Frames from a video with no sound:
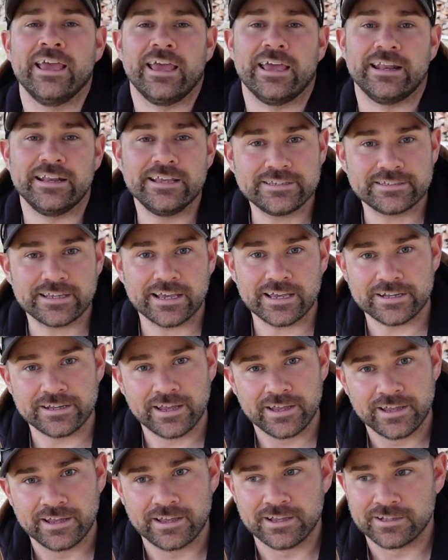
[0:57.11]
and he
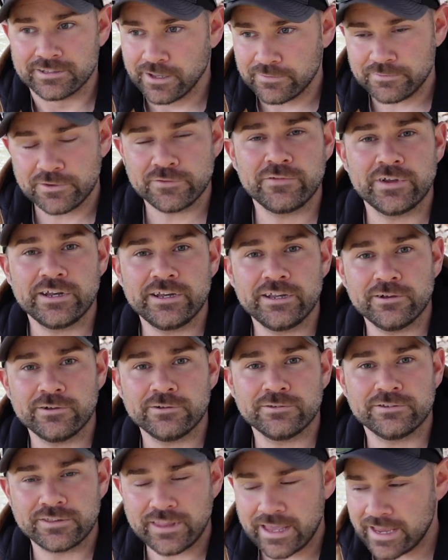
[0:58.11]
said, "Love your
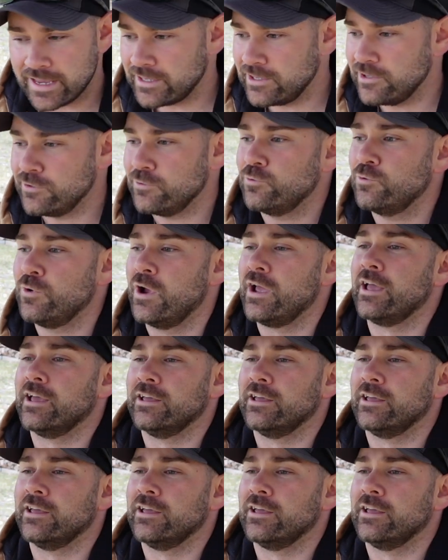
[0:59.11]
videos, thank you.